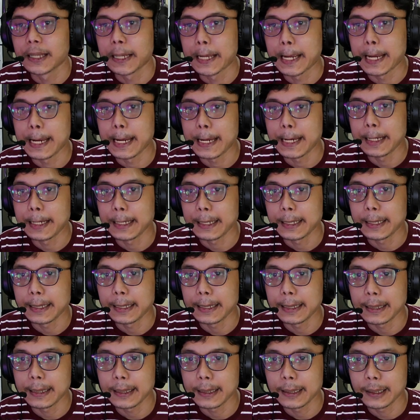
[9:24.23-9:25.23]
and
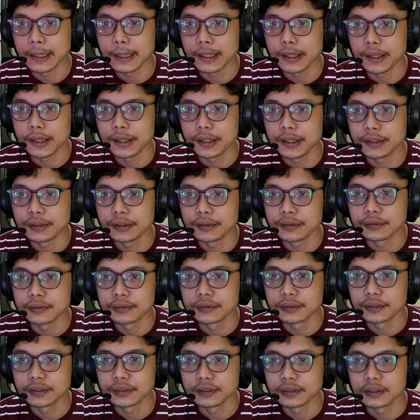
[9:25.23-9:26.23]
then
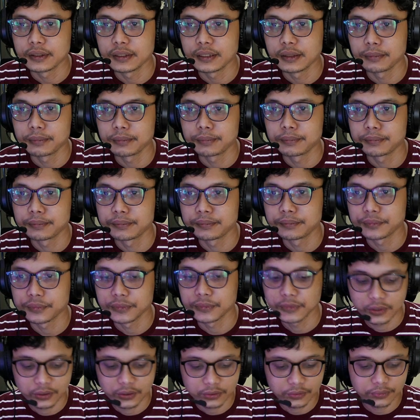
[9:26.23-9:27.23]
yeah,
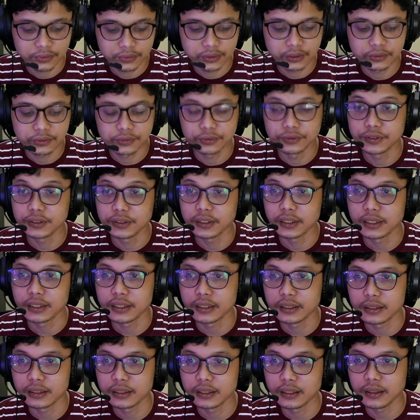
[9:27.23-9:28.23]
we need to
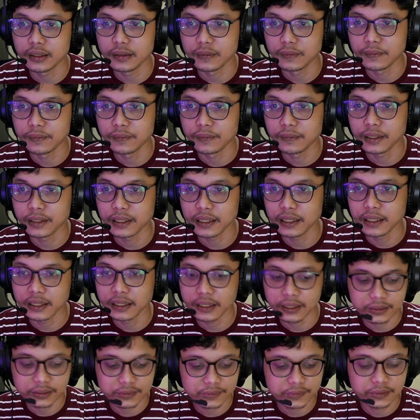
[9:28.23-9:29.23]
check if
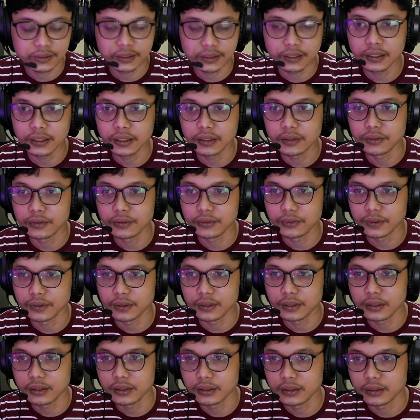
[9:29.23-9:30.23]
x equal